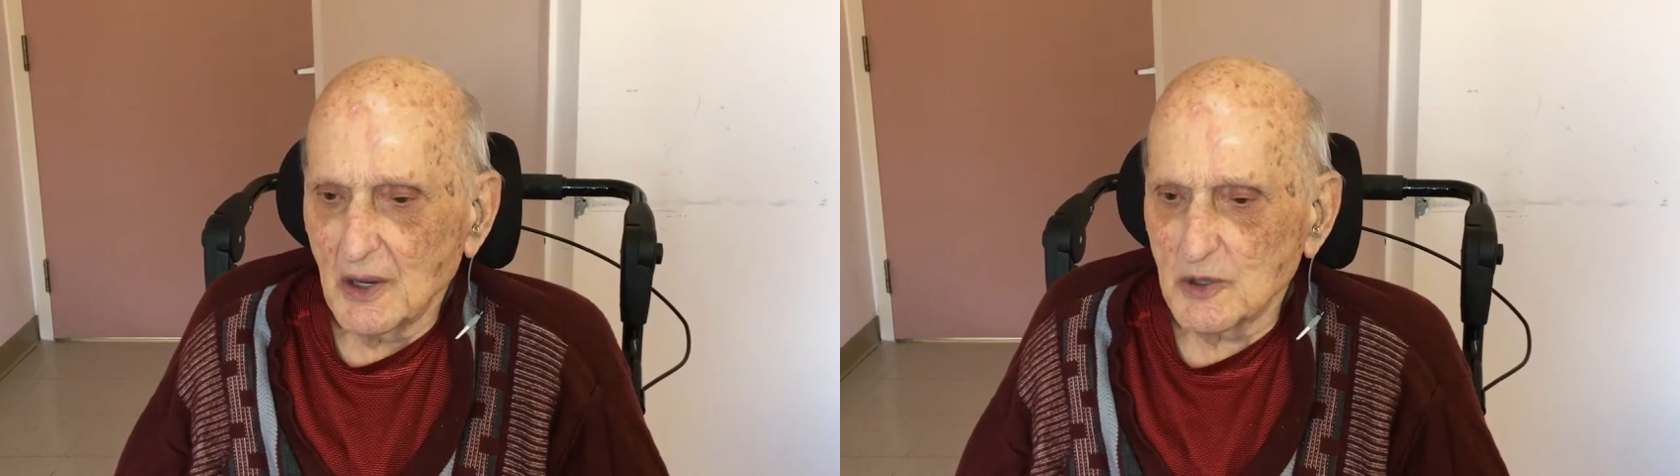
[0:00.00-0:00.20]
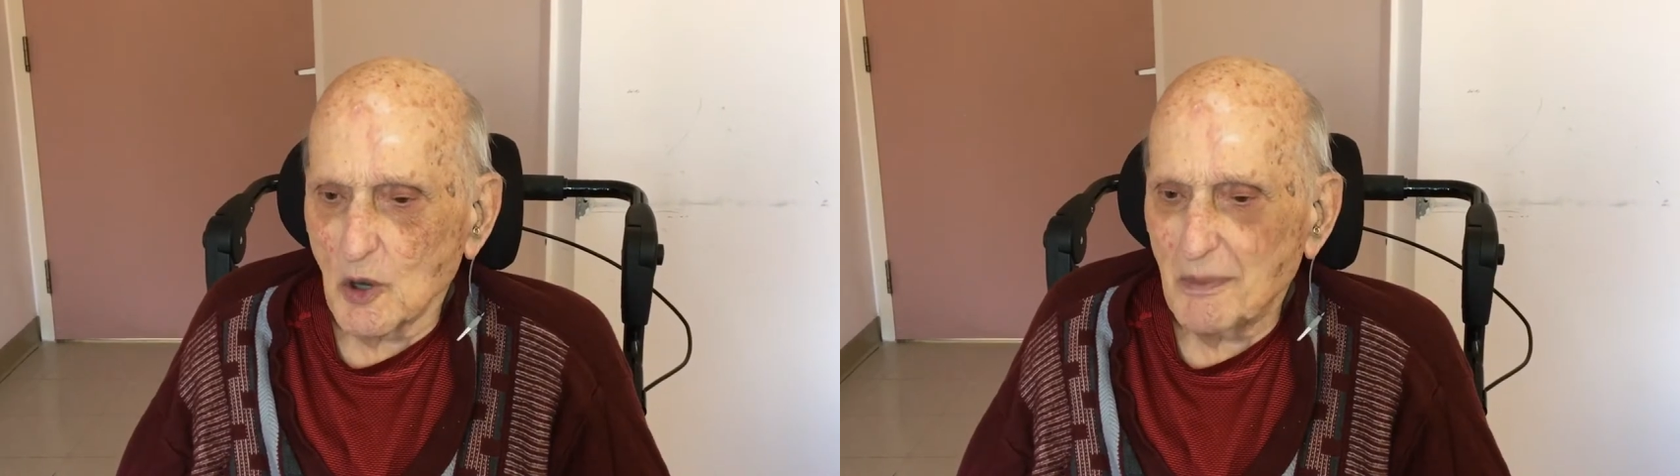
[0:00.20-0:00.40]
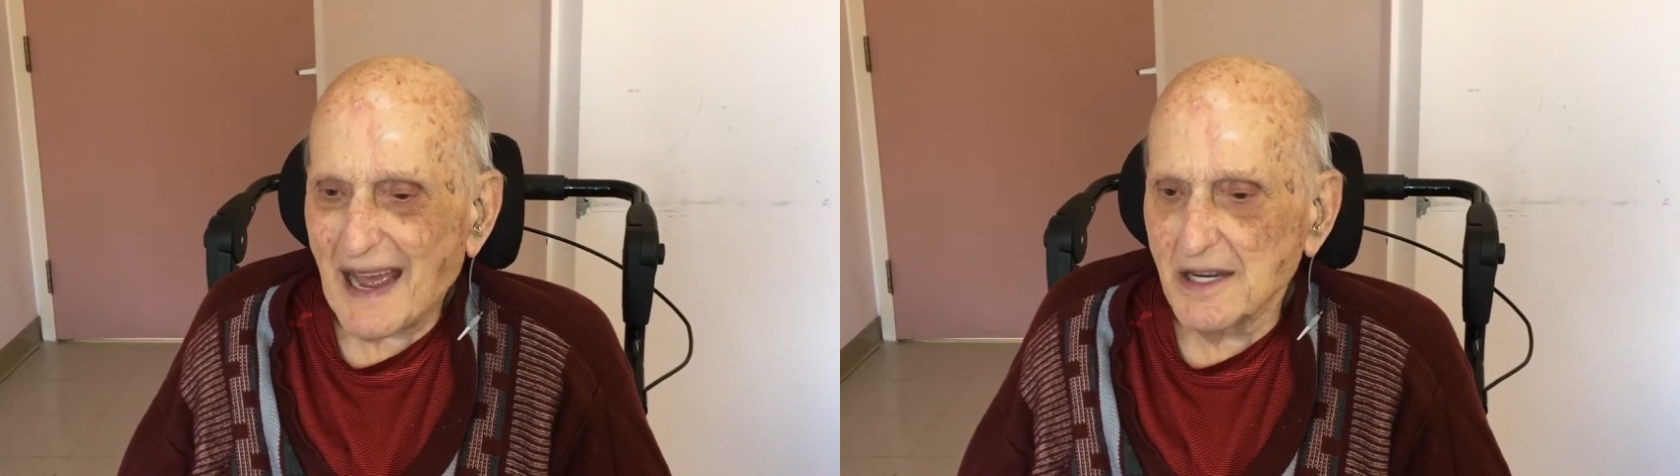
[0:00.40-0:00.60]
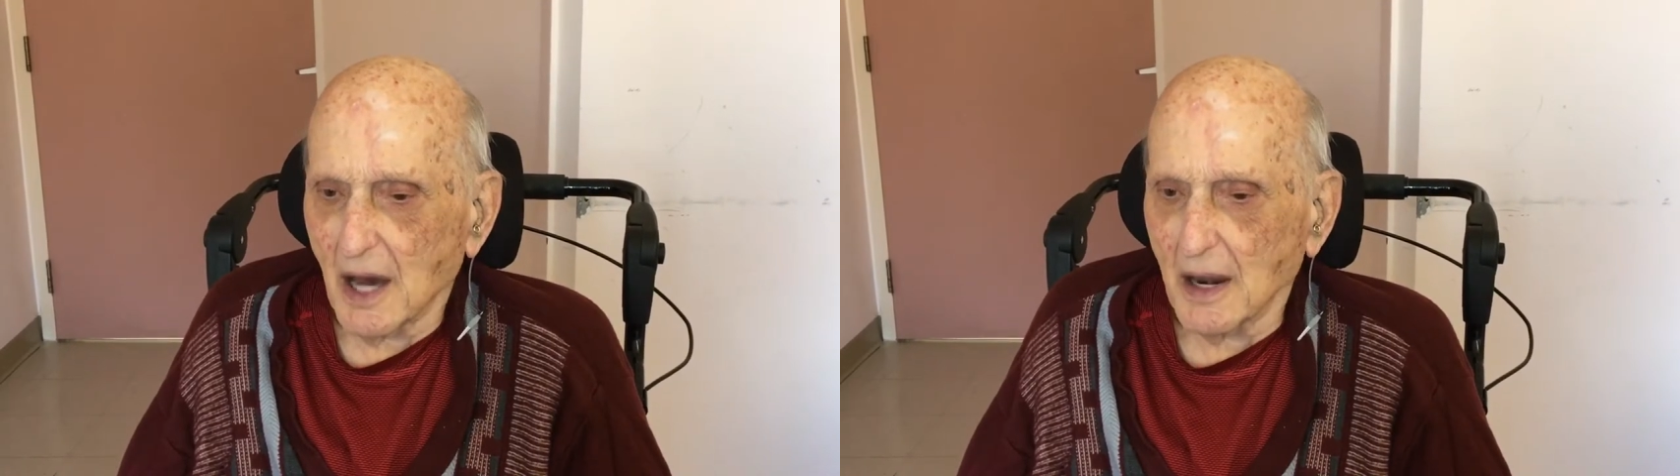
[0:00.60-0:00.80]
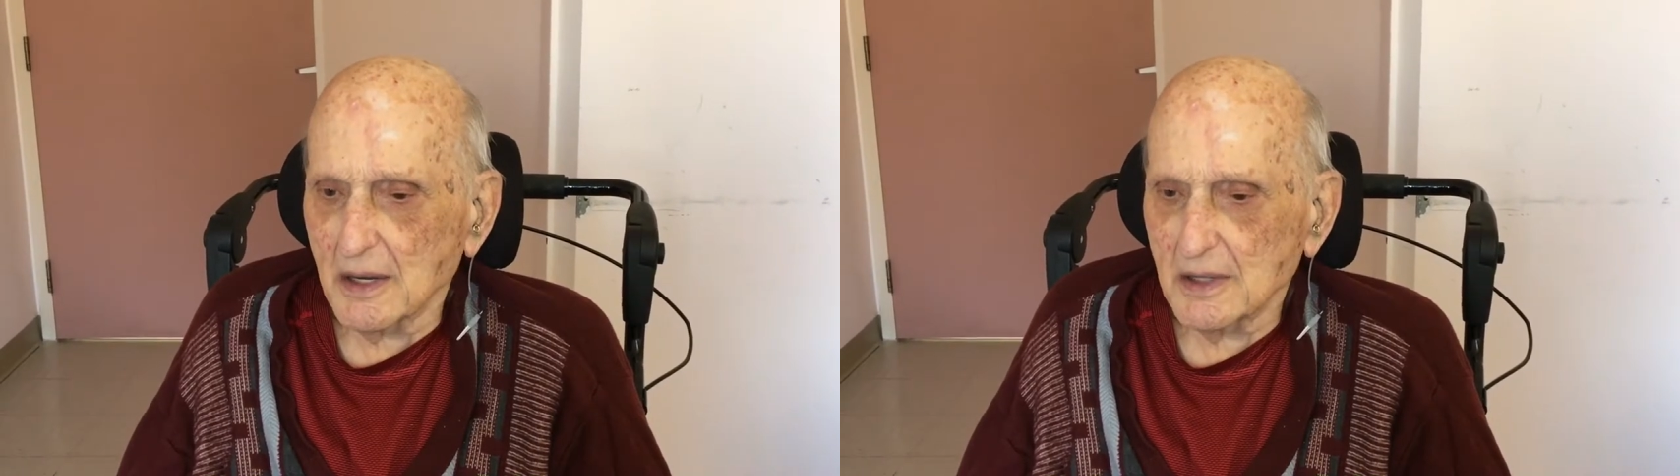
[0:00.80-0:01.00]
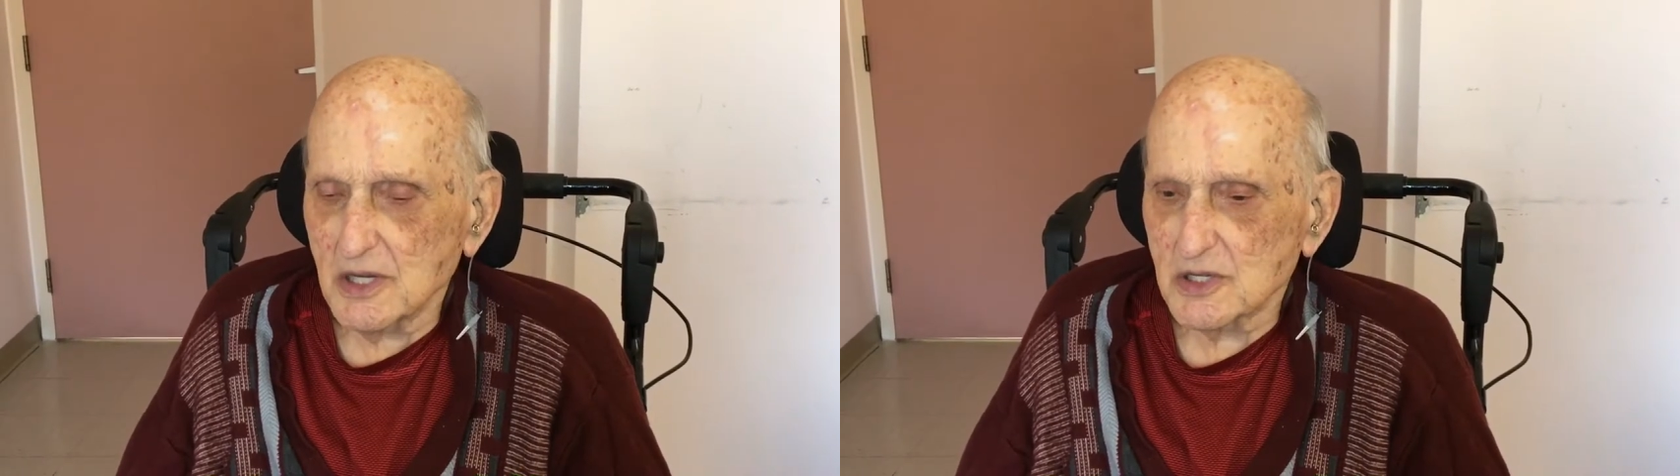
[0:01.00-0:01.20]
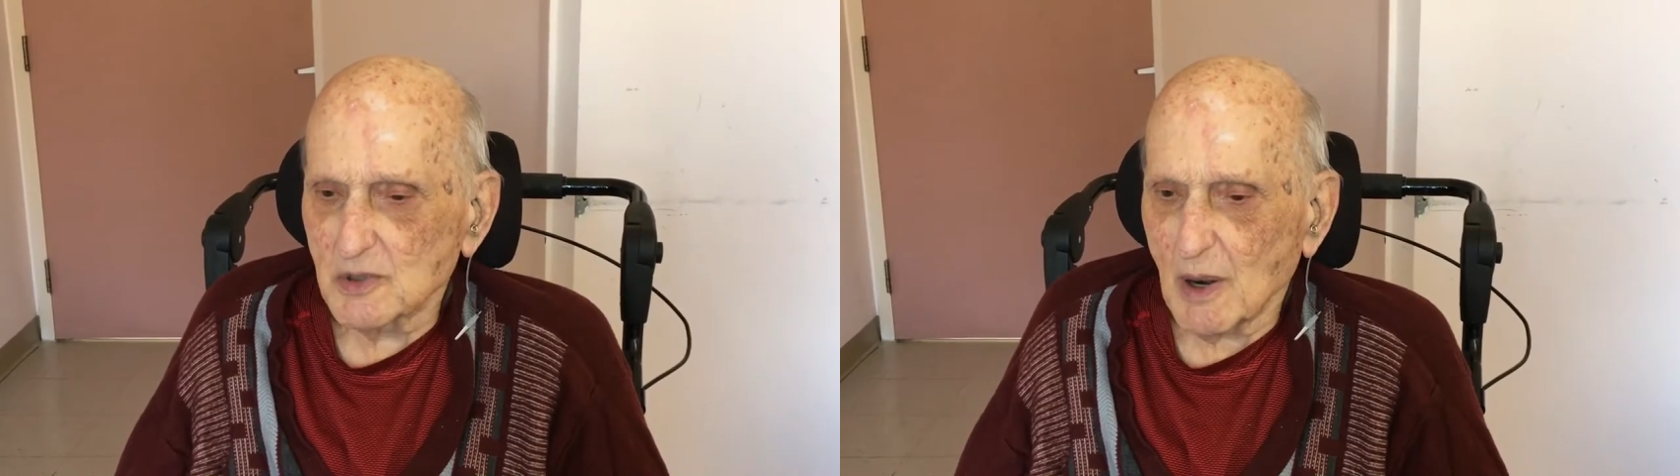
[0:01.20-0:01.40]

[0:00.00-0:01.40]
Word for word: there's no band on it, just